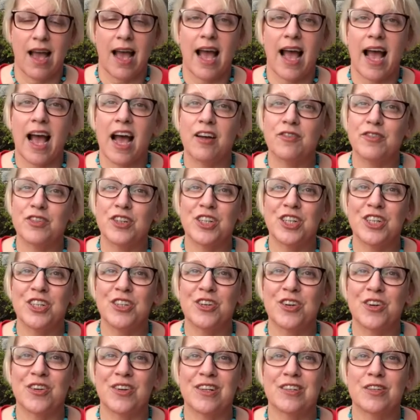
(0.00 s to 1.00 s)
After
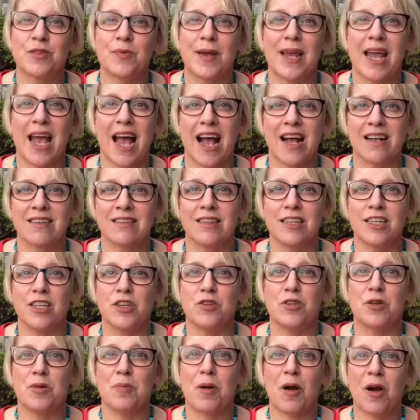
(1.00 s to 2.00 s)
Eucharist, we ask that you
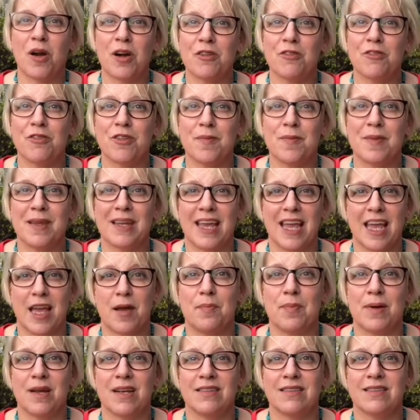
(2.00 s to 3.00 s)
depart from the
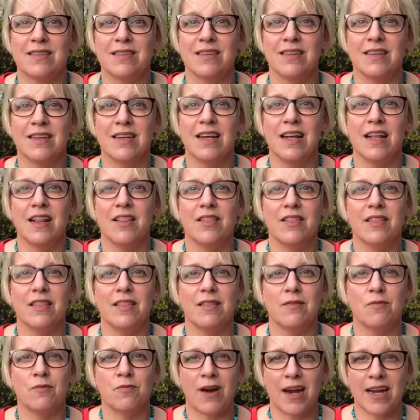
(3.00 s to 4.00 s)
campus.
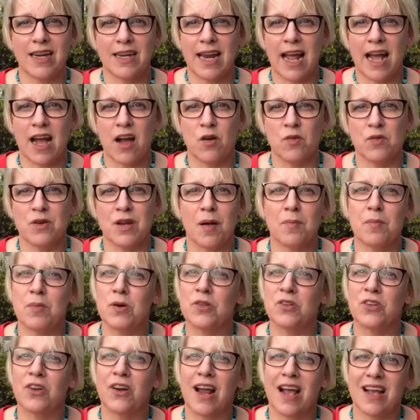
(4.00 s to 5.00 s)
Right now,
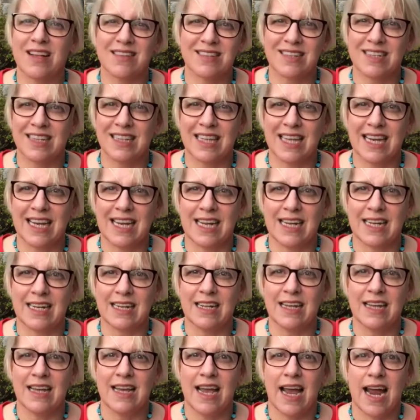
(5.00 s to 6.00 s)
numbers are escalating,
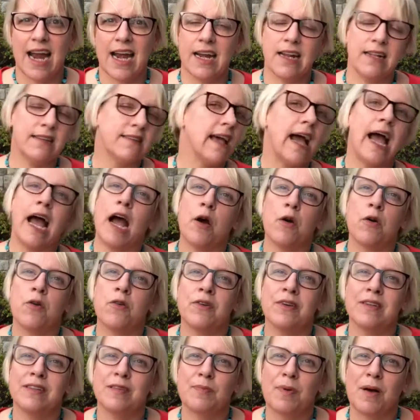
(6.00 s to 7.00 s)
and it's our
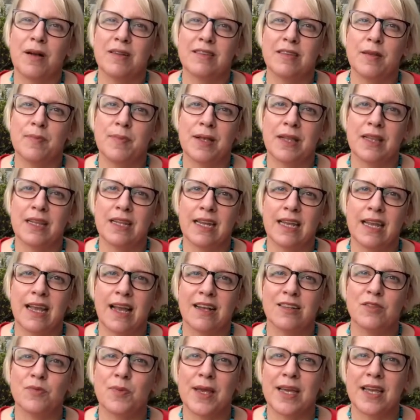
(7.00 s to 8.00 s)
responsibility
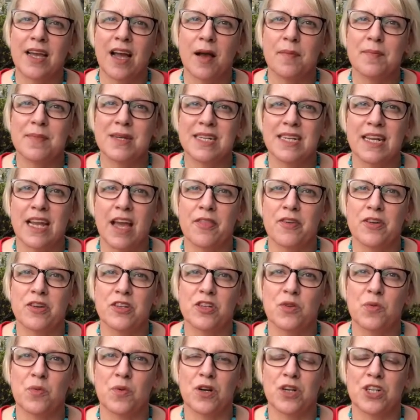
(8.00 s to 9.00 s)
as we come together
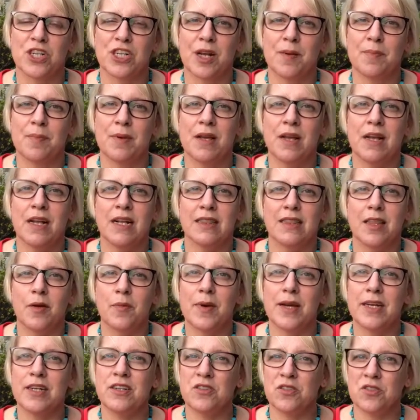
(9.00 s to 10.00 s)
to worship that
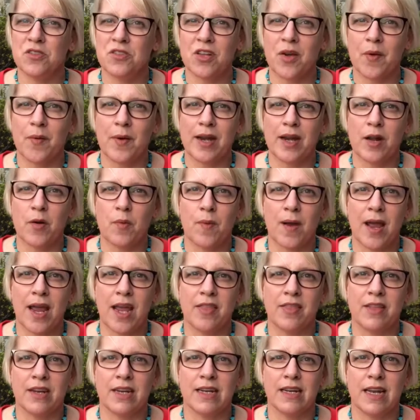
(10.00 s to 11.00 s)
we do so in a way
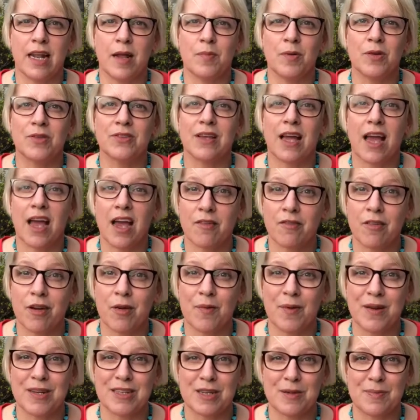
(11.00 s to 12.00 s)
that enables
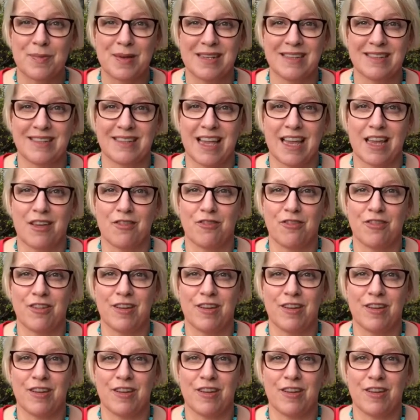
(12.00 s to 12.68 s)
everyone to be safe.